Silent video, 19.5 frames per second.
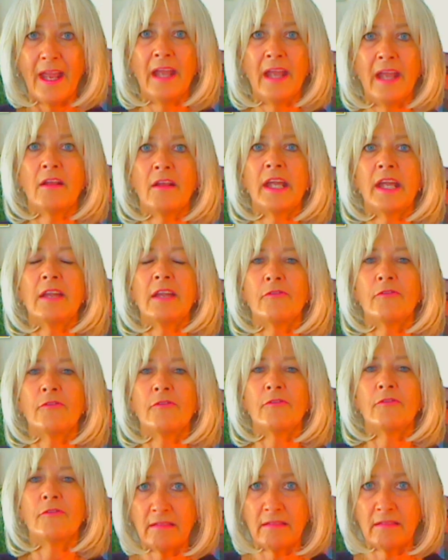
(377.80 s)
And I
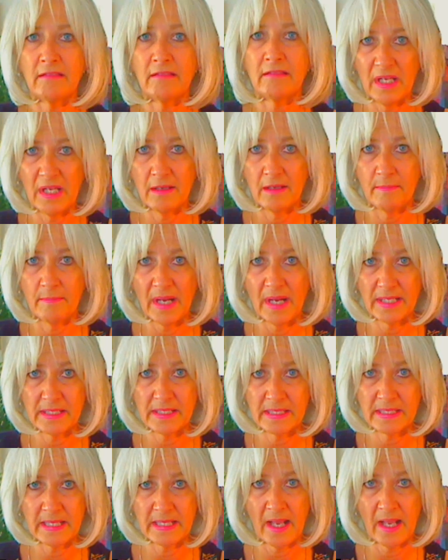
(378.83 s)
invite them into my
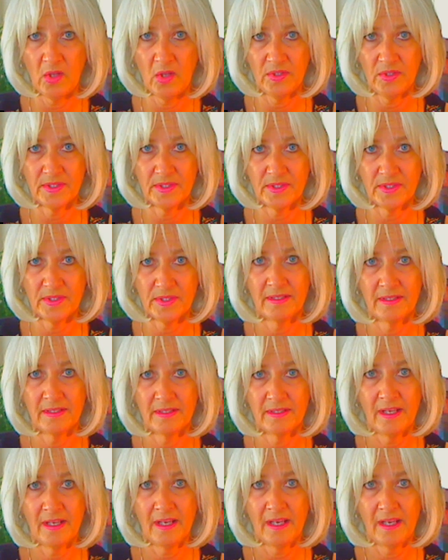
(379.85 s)
cells.
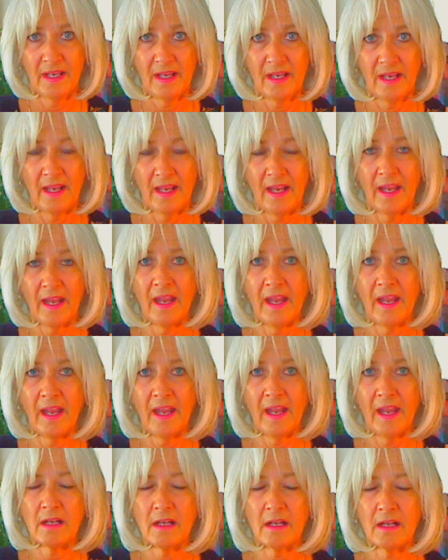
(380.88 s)

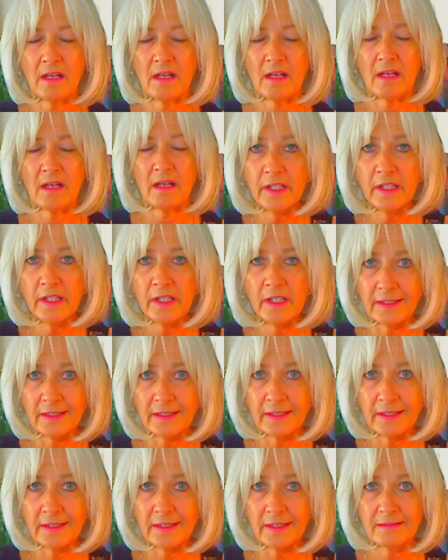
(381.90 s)
And I feel
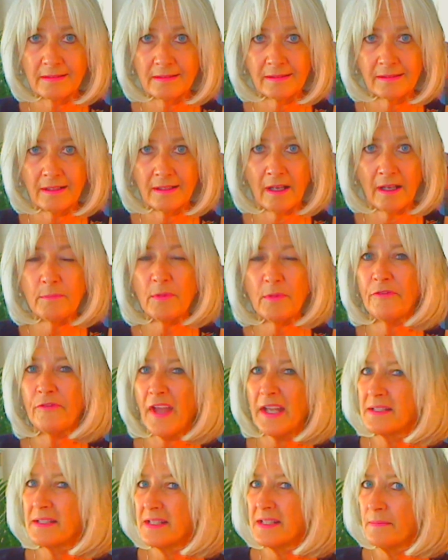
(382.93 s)
it. I'm
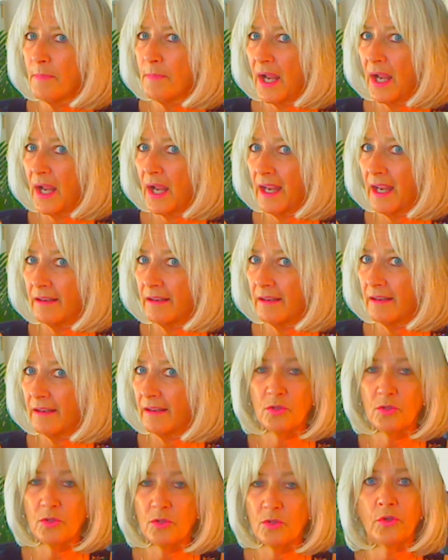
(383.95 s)
affected by it
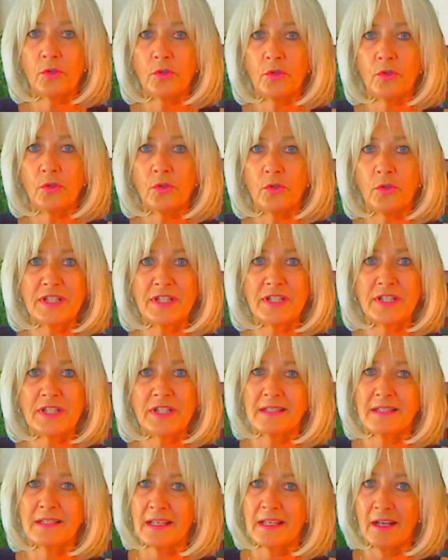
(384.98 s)
usually for
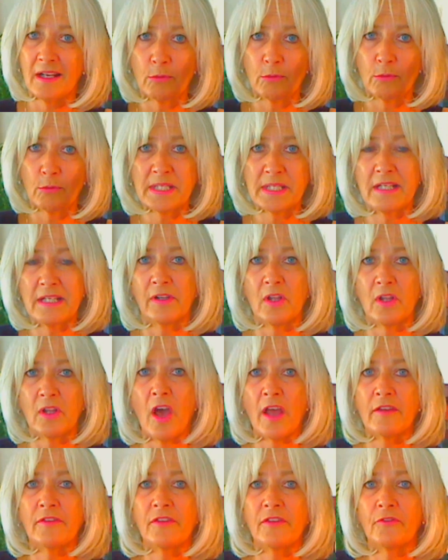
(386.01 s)
days, and I receive a
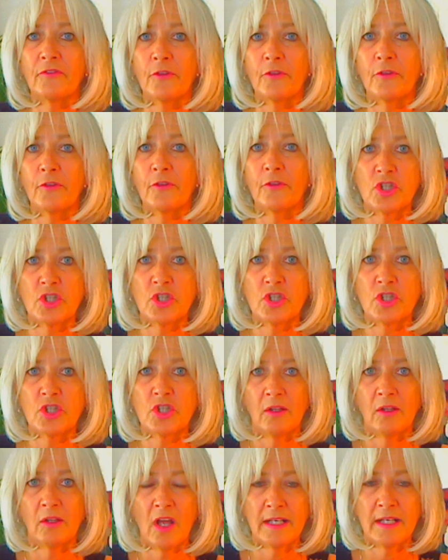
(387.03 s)
lot of information
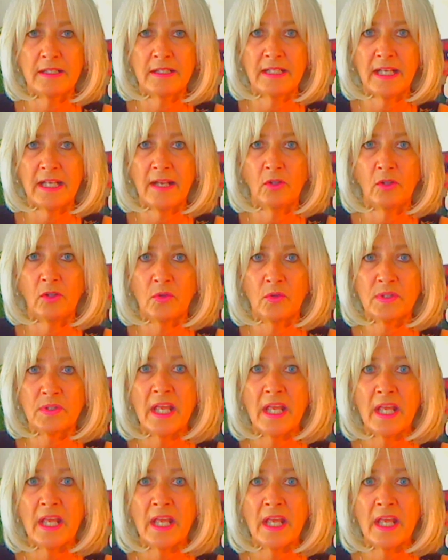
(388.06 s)
and a lot of downloads.